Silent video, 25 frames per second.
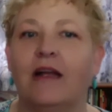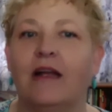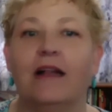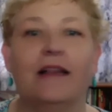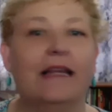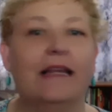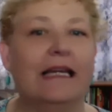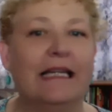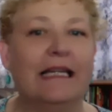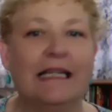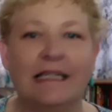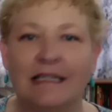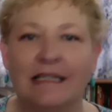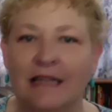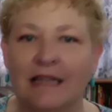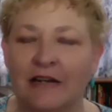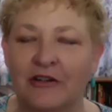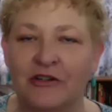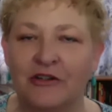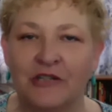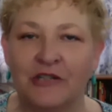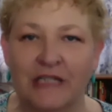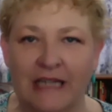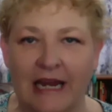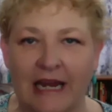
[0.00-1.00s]
They didn't
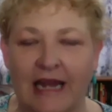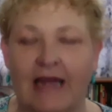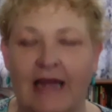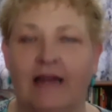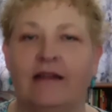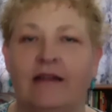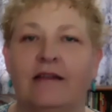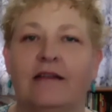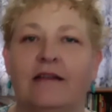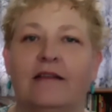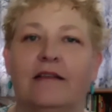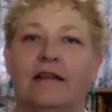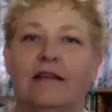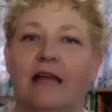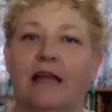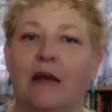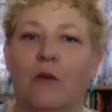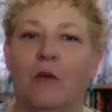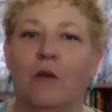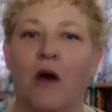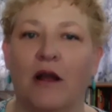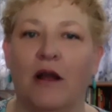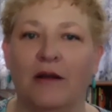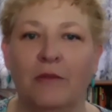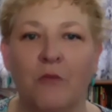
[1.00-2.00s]
understand. They
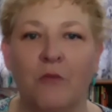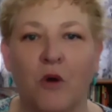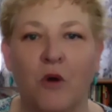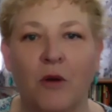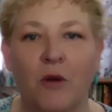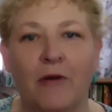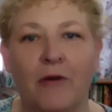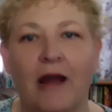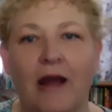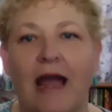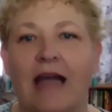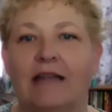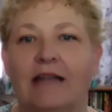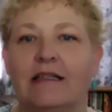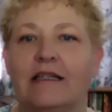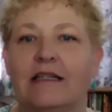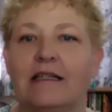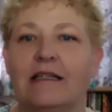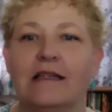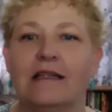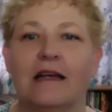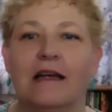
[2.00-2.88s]
wanted more practice.